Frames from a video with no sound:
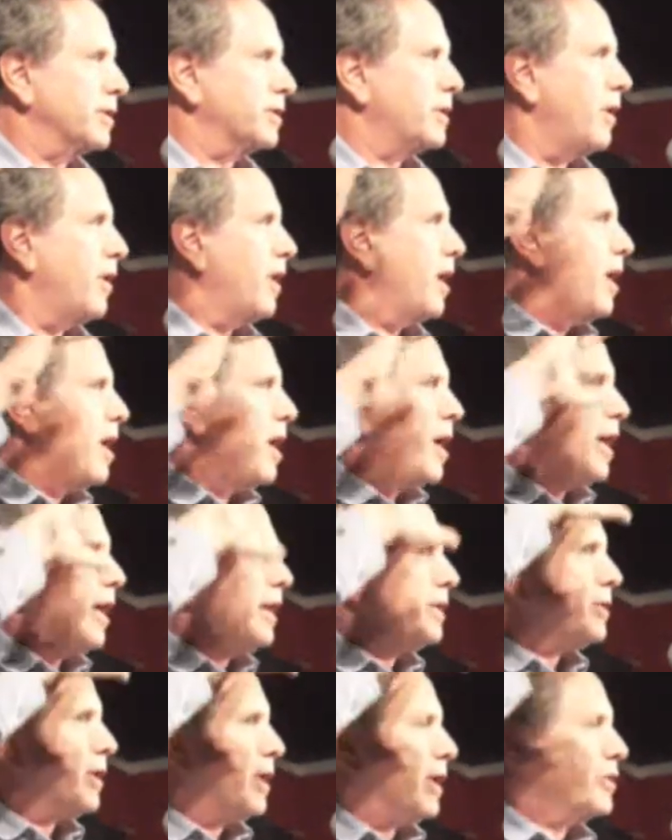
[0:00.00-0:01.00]
It's,
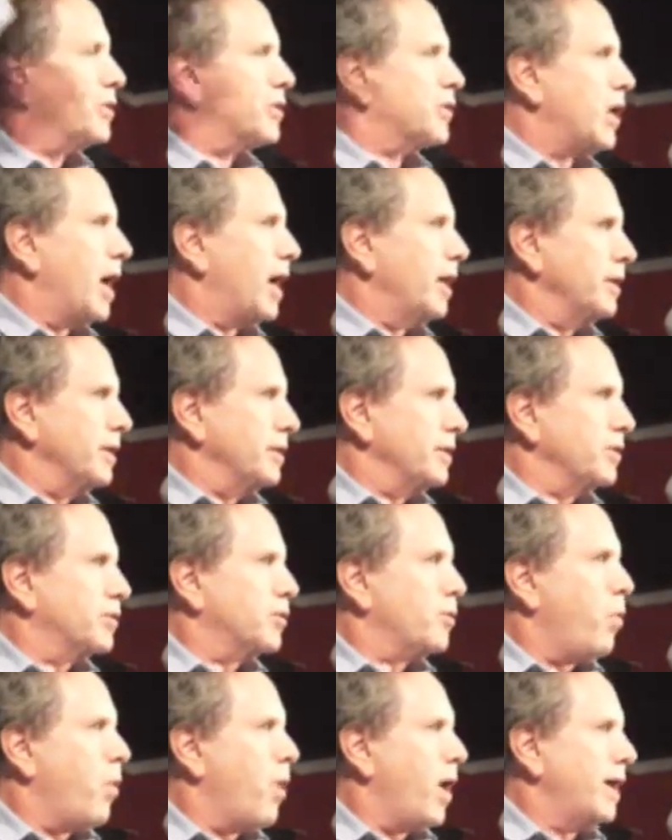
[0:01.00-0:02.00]
it's, it's silent, it's
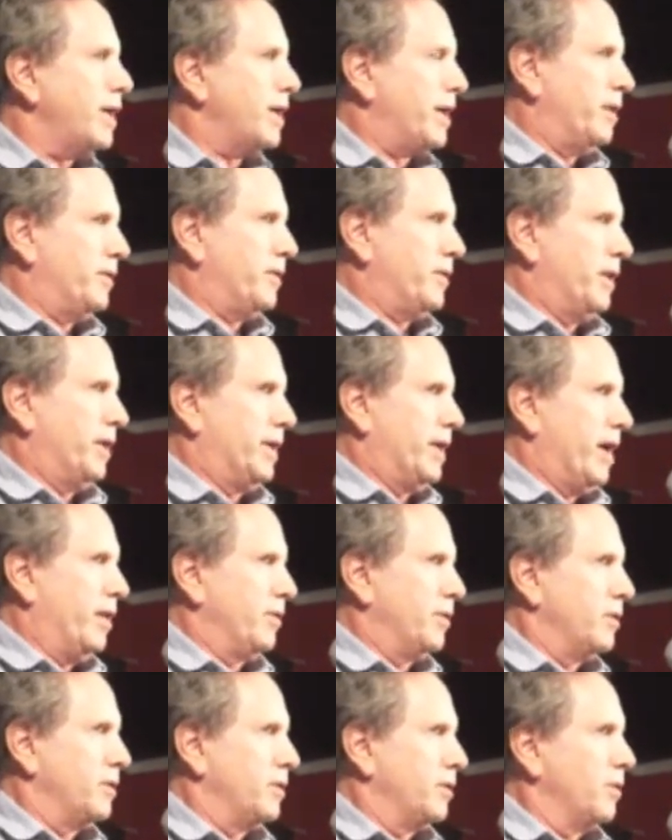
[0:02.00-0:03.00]
quiet out there now,
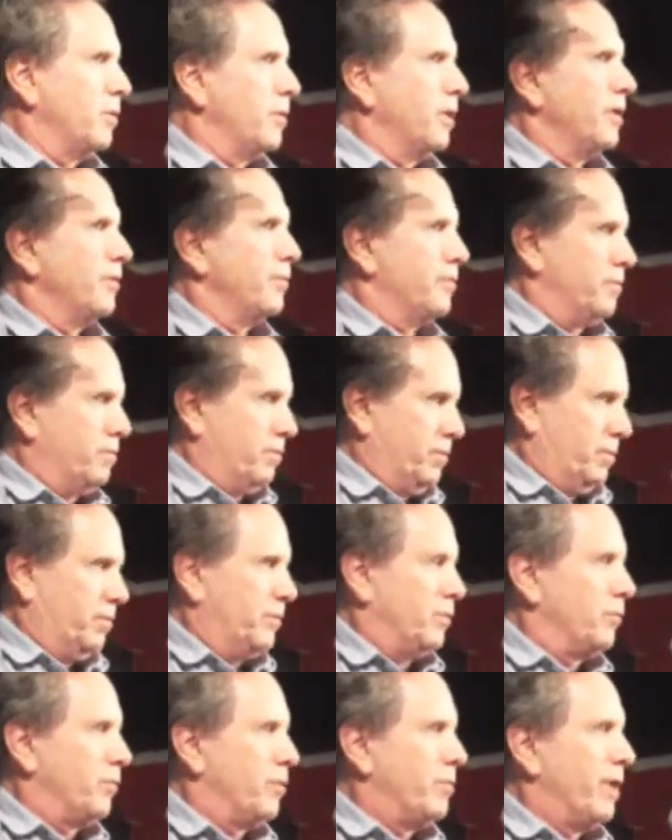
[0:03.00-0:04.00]
you know.
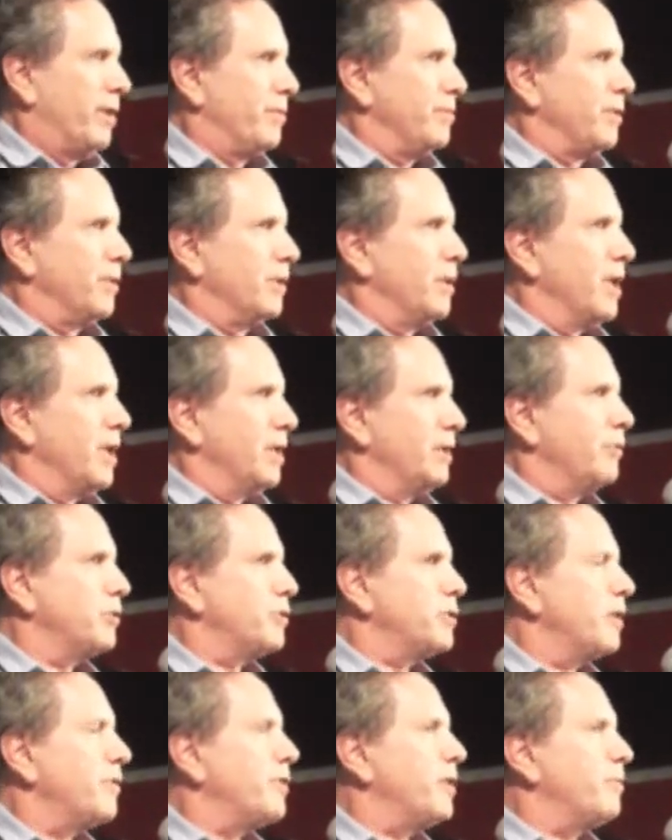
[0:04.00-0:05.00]
You remember, there
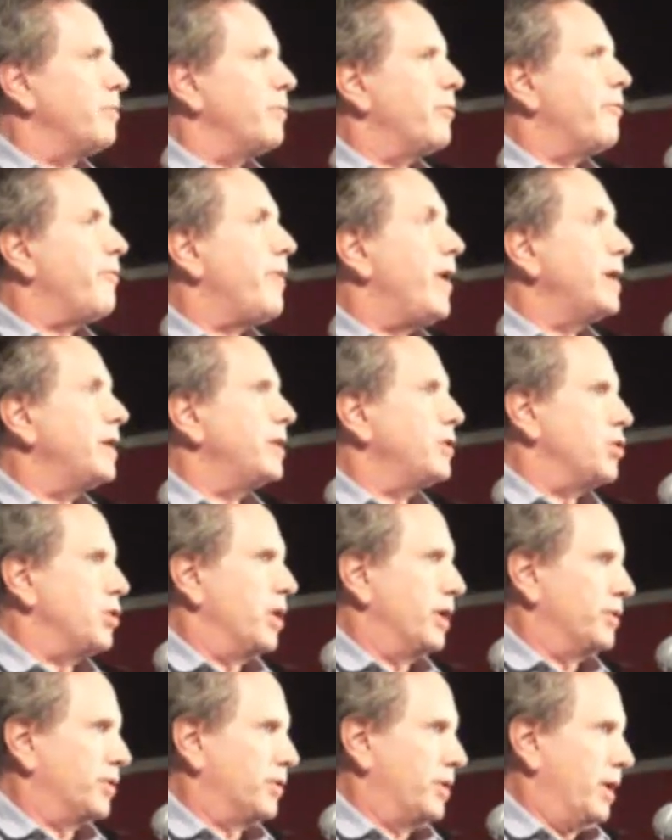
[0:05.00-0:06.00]
was nothing fighter
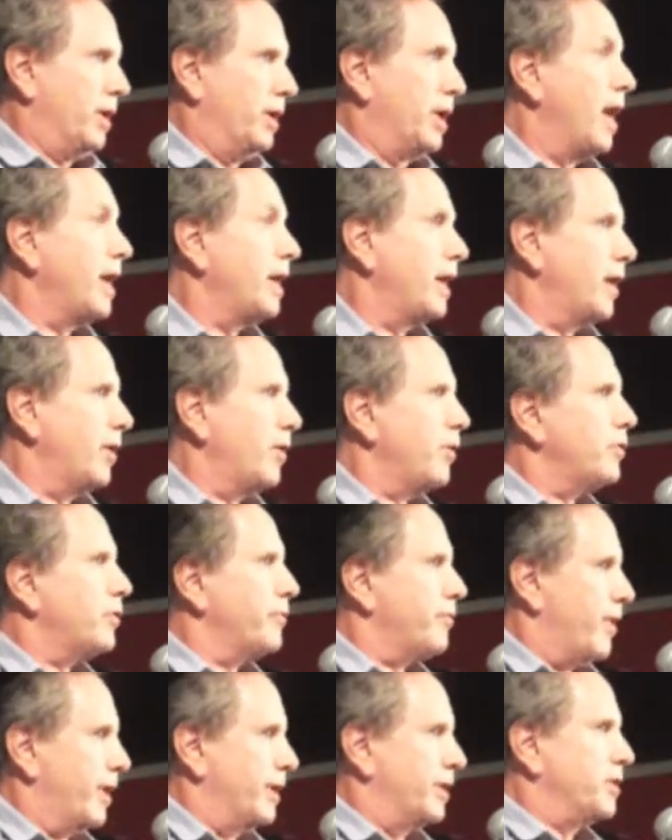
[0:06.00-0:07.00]
jets. And I heard
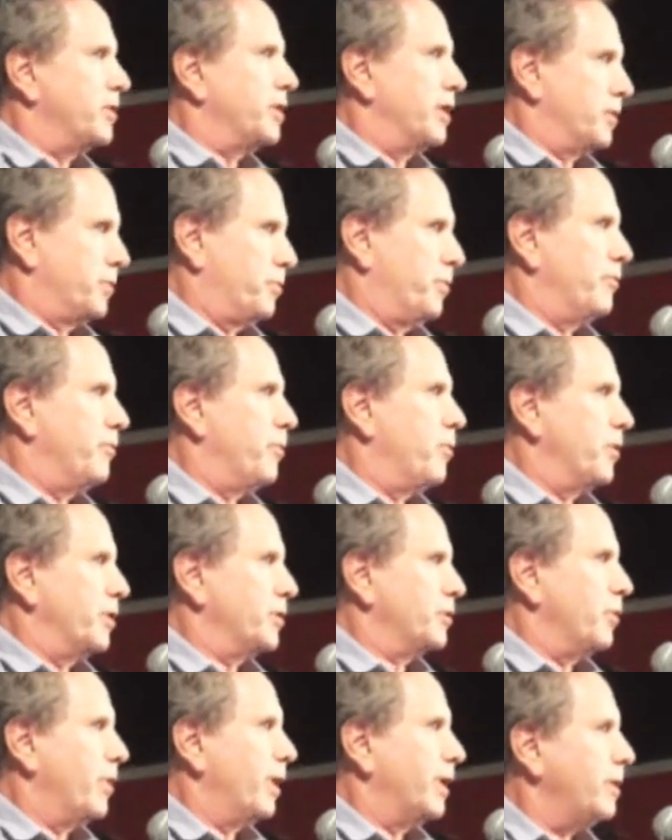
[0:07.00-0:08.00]
fighter jets before,
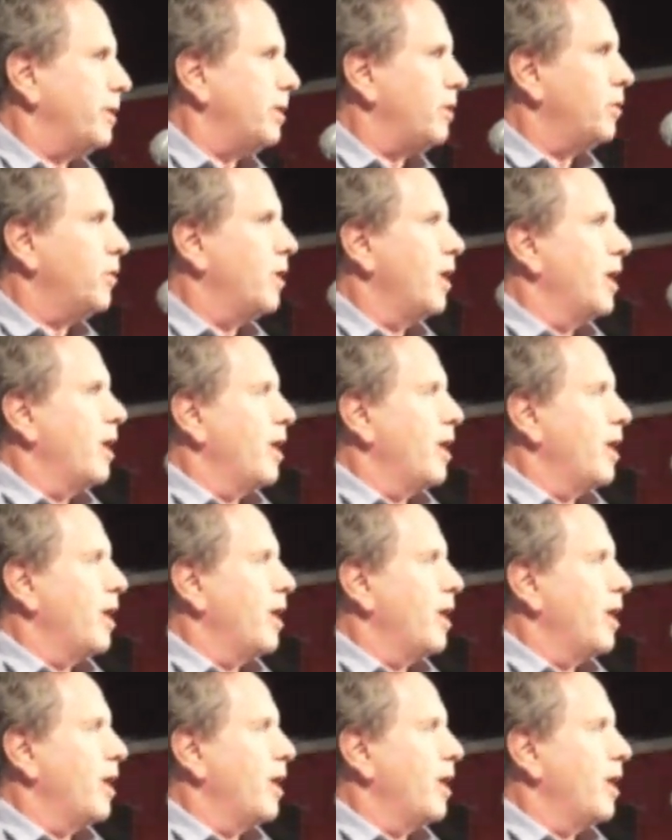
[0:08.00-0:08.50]
so I know.